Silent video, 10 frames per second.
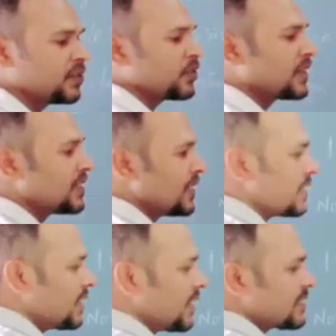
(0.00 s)
you can
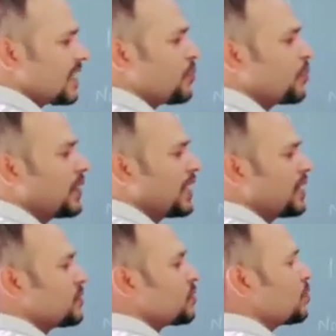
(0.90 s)
take the example.
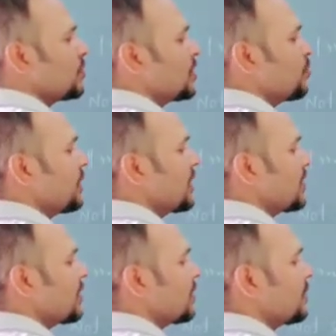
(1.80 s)
I have shown the
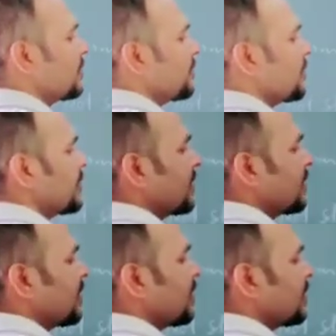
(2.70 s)
milk,
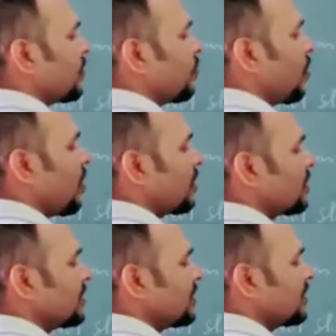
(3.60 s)
the
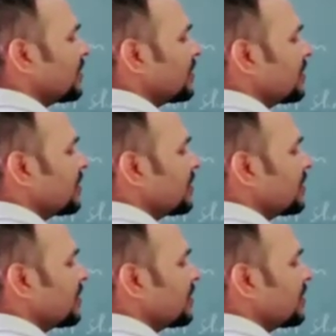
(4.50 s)
fog.